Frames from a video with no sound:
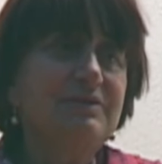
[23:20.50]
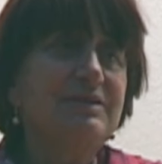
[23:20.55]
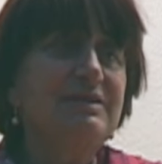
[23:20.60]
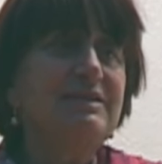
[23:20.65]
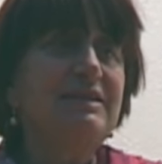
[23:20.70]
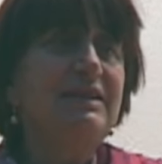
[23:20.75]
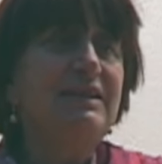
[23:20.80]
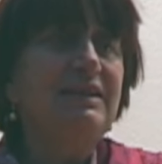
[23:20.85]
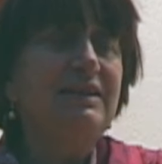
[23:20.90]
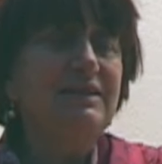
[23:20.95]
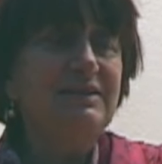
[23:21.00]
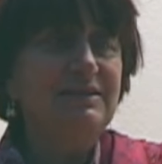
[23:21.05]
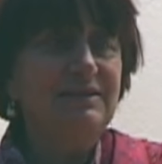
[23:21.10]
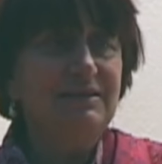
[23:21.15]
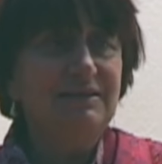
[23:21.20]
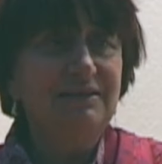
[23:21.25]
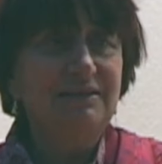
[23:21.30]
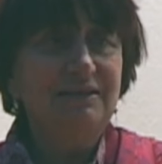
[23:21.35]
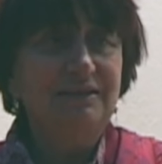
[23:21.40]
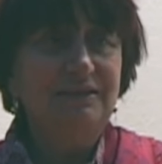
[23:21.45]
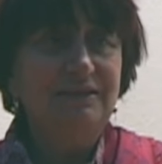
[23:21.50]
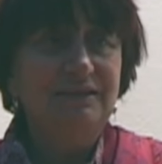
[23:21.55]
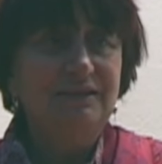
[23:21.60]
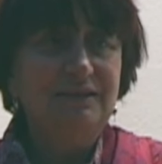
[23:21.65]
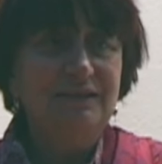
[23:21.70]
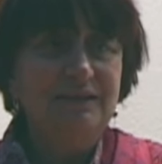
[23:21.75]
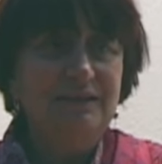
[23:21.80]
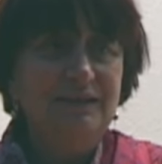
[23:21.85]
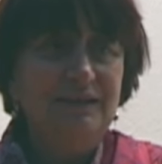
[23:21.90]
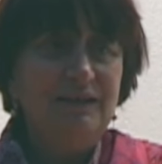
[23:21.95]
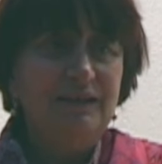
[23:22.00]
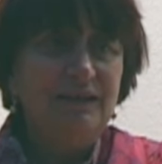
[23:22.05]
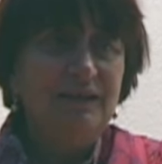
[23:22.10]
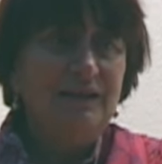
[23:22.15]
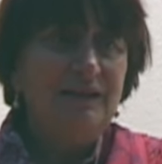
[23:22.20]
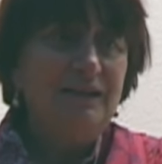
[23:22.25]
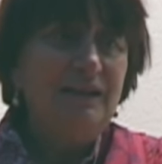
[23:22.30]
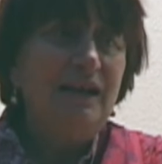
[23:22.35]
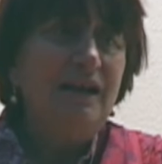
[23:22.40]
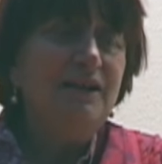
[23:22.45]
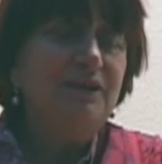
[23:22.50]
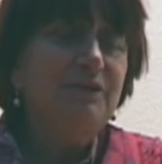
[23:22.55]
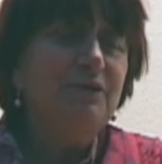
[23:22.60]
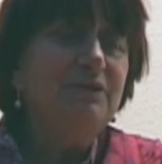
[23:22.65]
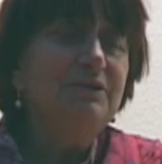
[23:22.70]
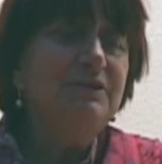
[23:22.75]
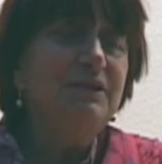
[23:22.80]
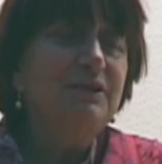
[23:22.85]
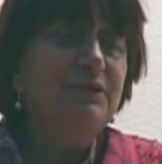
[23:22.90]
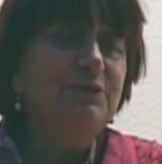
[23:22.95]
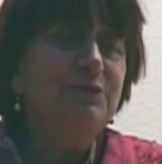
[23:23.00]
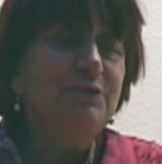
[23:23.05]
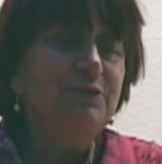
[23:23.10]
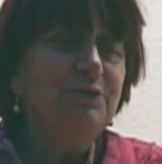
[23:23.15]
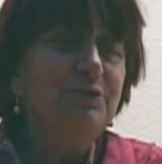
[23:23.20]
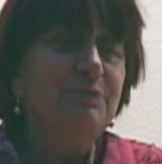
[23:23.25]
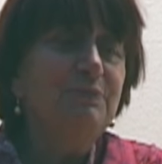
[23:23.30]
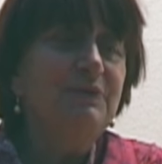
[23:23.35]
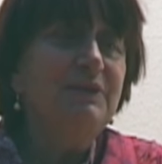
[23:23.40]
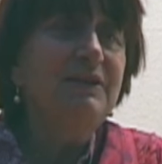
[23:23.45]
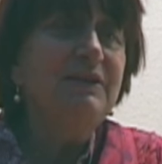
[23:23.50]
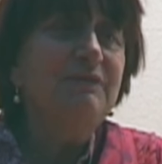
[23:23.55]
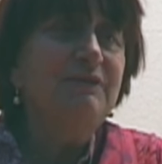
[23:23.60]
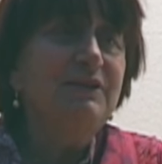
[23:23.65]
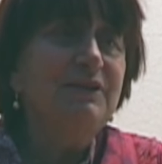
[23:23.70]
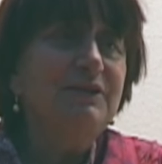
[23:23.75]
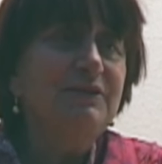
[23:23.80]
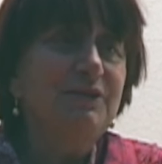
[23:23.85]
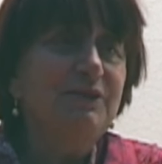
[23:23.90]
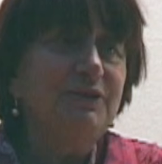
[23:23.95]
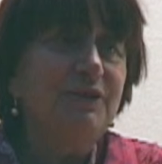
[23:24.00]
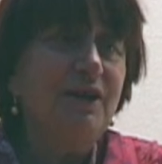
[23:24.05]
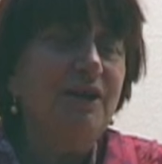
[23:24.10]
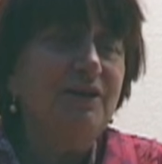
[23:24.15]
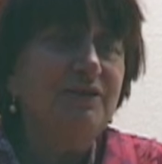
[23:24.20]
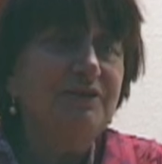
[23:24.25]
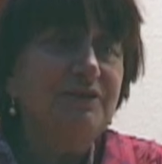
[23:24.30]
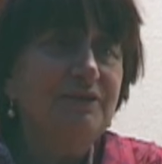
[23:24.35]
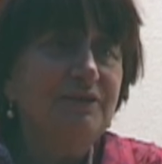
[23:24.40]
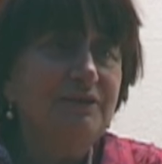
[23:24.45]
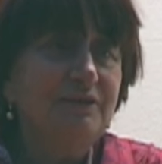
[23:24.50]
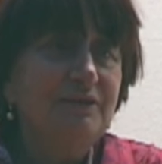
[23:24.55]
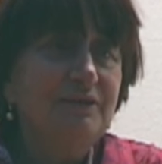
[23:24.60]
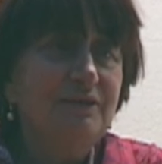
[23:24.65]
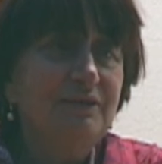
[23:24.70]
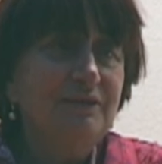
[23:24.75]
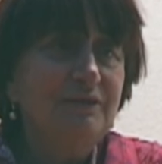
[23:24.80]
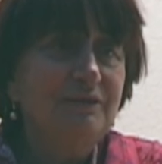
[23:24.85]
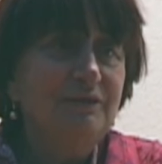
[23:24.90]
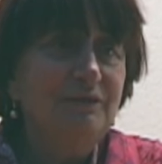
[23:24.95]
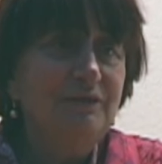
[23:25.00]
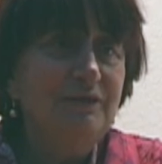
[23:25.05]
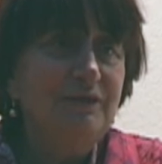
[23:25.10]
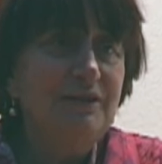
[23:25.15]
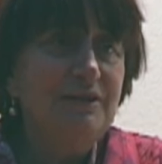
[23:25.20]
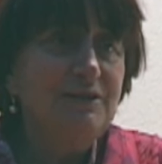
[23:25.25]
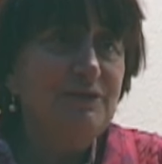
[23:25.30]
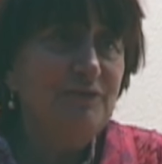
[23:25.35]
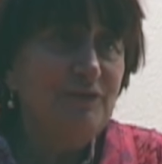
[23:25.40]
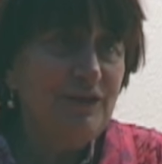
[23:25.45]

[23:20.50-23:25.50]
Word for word: sees, according to you believe in it or not. It's